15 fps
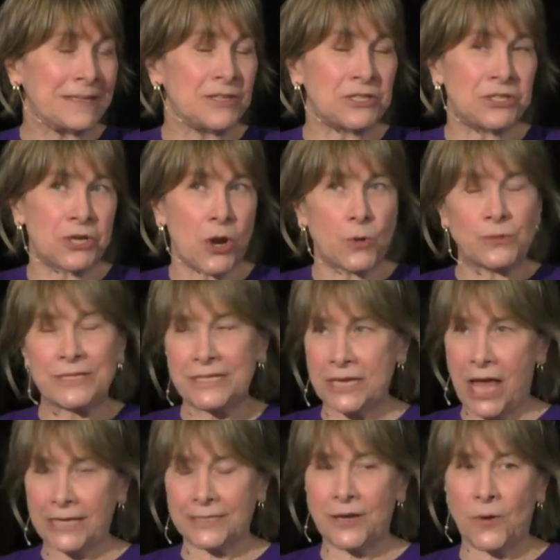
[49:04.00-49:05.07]
The show did
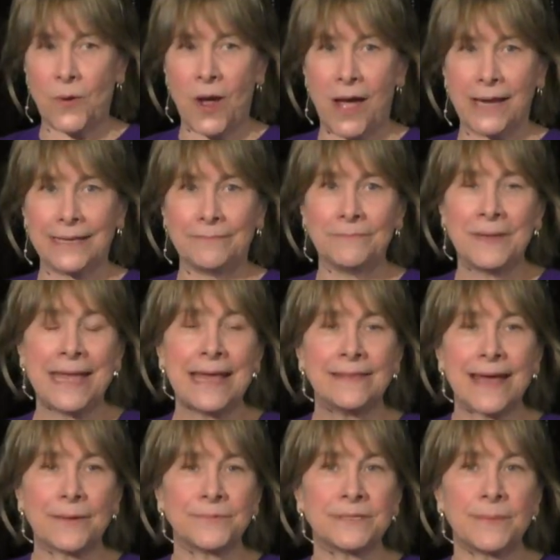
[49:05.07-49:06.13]
not go on.
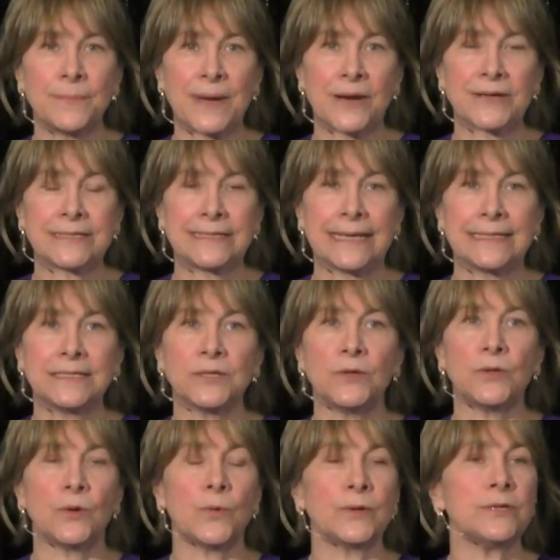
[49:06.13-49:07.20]
That was embarrassing. So
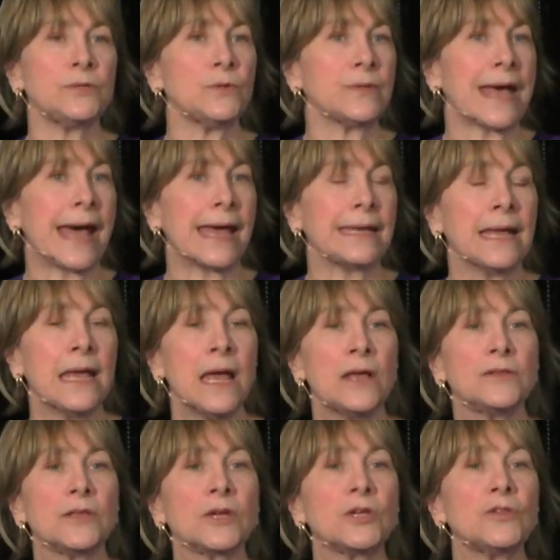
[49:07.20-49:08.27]
you don't want to do that.
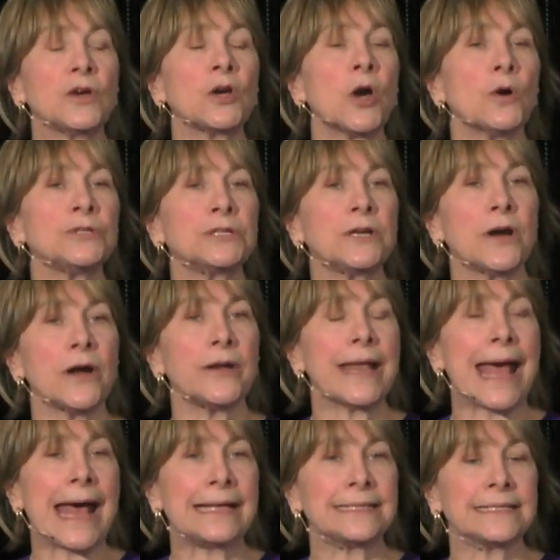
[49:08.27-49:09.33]
The, the Coast Guard
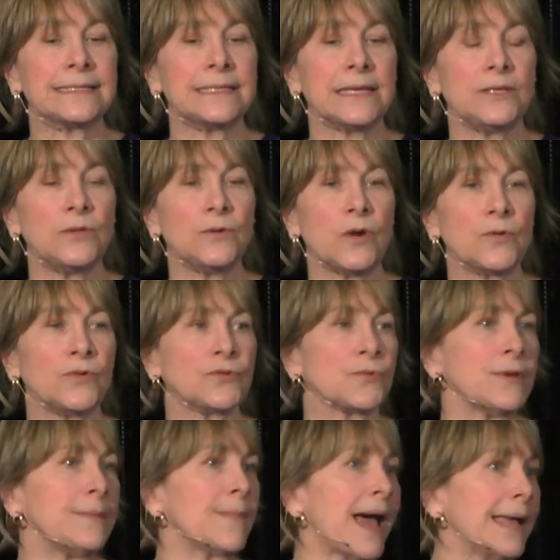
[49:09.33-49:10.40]
asks that you go
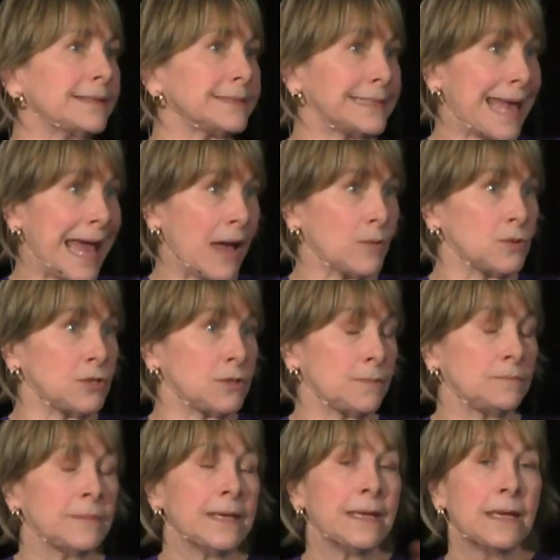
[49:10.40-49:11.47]
three miles out
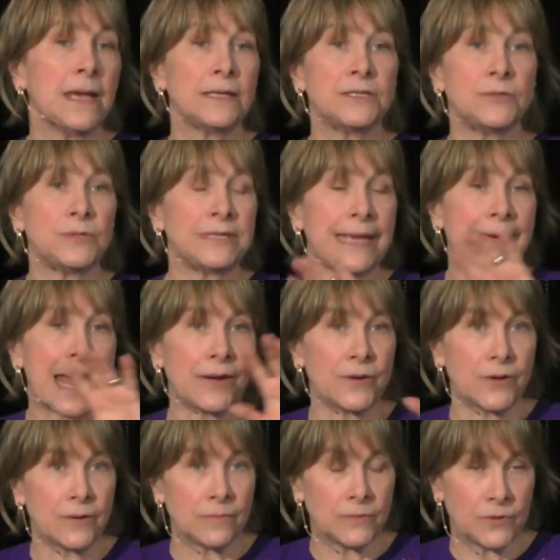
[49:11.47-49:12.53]
to
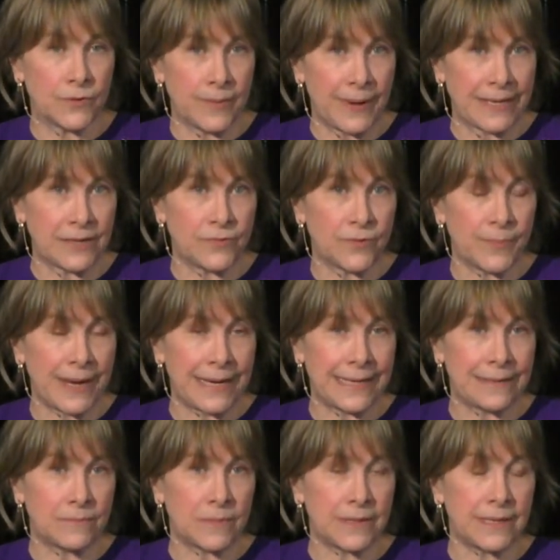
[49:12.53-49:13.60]
scatter cremated
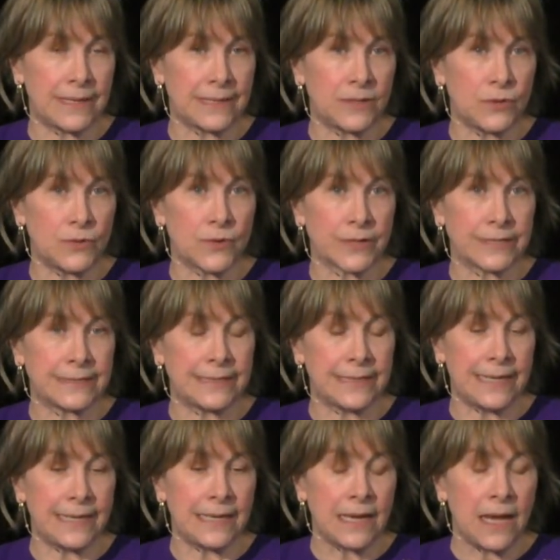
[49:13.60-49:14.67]
remain in New York
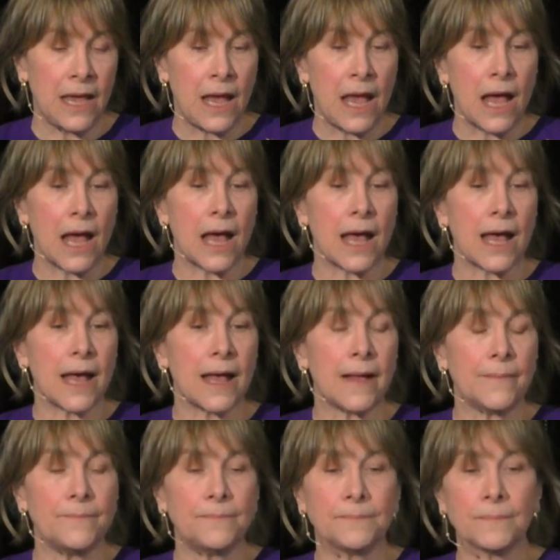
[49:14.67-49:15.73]
City. Um,